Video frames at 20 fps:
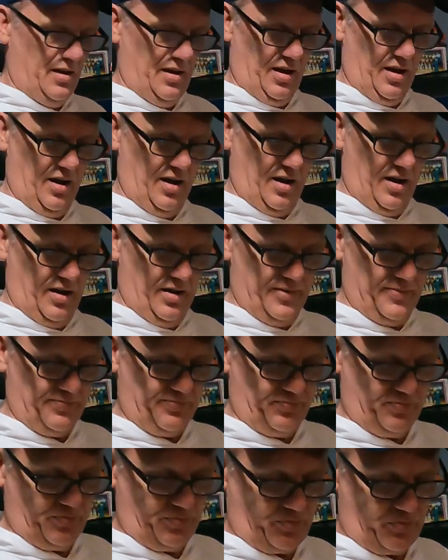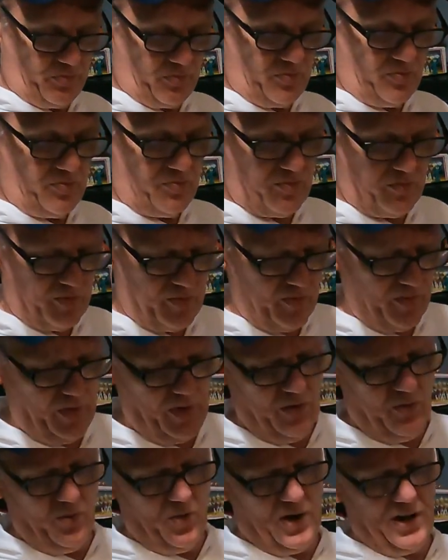
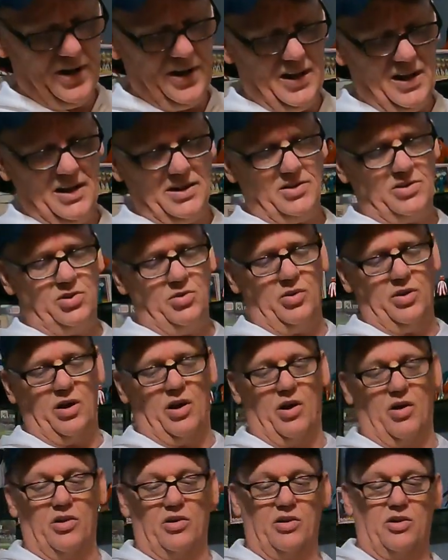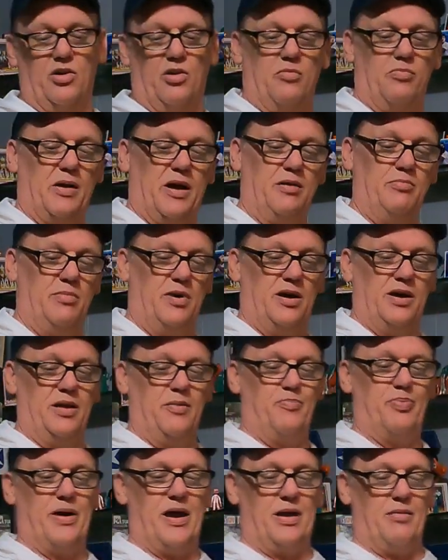Wanted to get to an article by
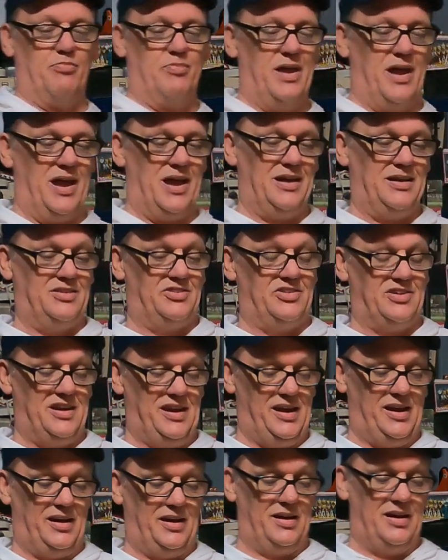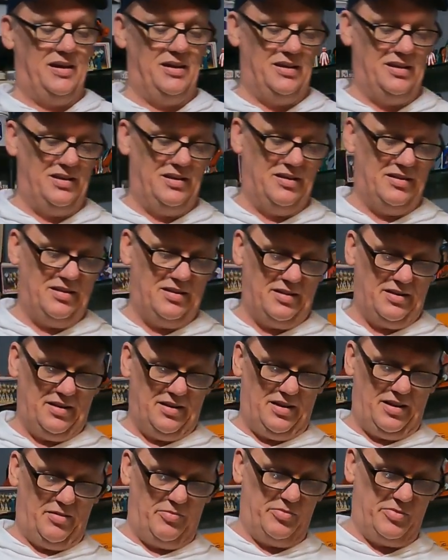Money Pop magazine.
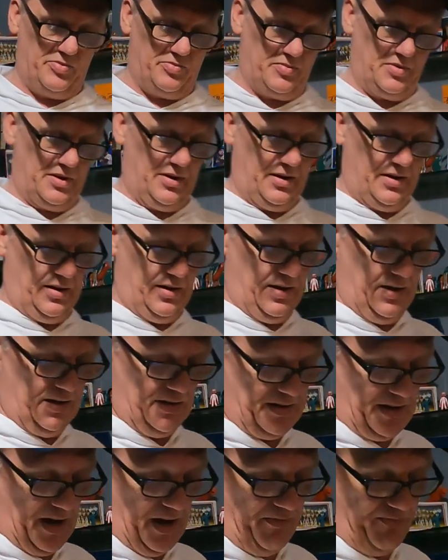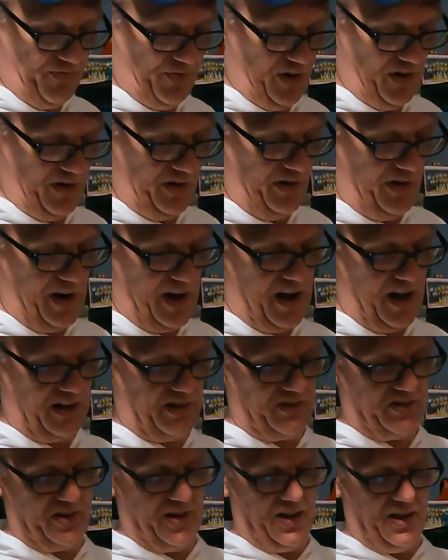Time for
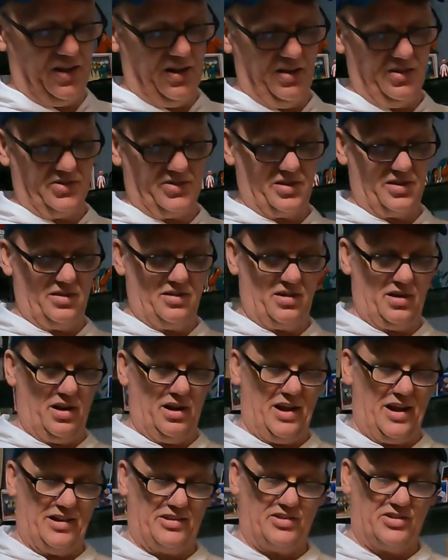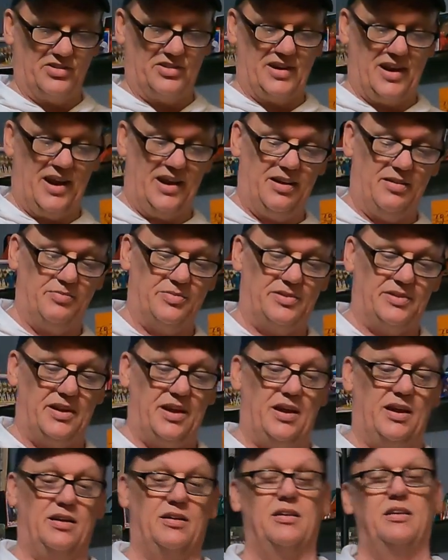garage sales. Collector's items
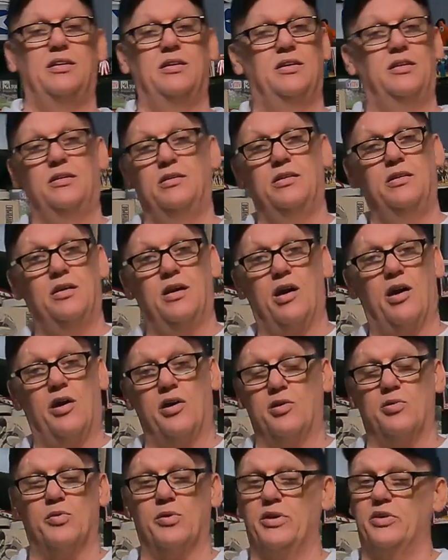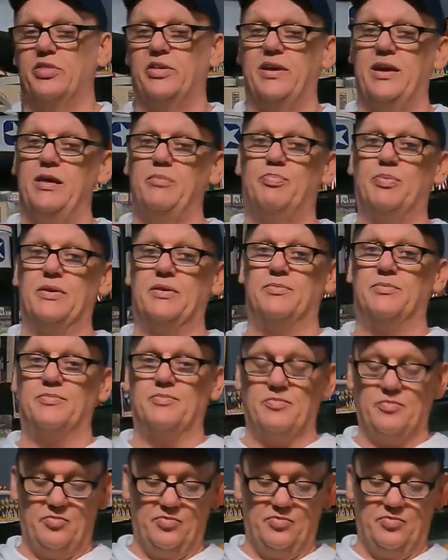that aren't worth keeping.